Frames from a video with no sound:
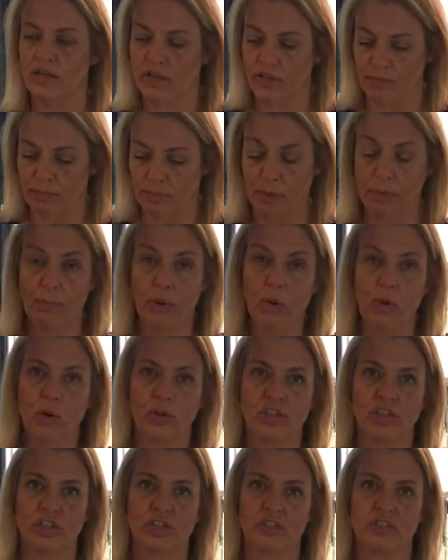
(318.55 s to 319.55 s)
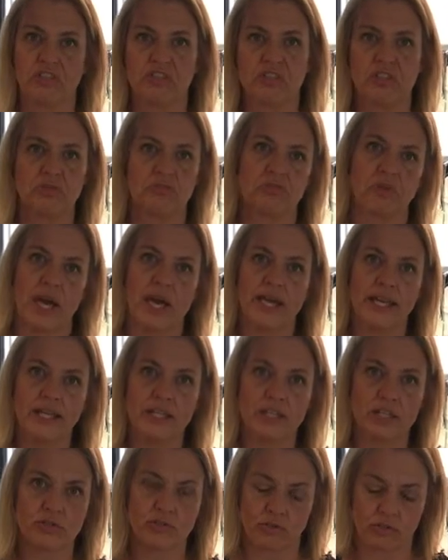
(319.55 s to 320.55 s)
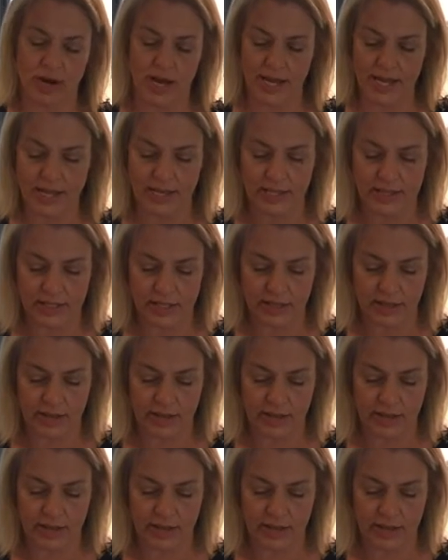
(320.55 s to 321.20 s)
proportions kind of right,